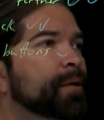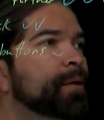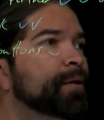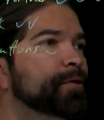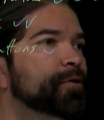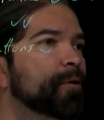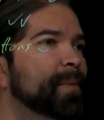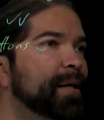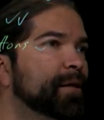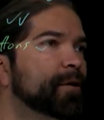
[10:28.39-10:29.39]
There's no
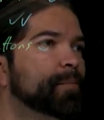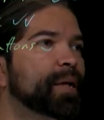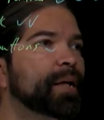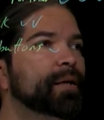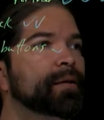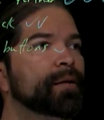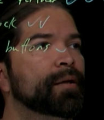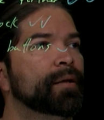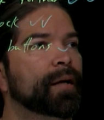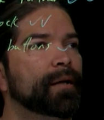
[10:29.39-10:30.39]
method or plan.
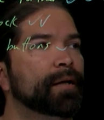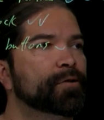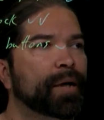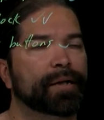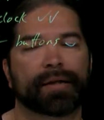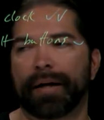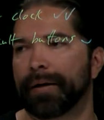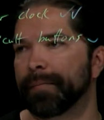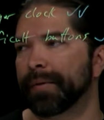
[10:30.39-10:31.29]
I lost track of time.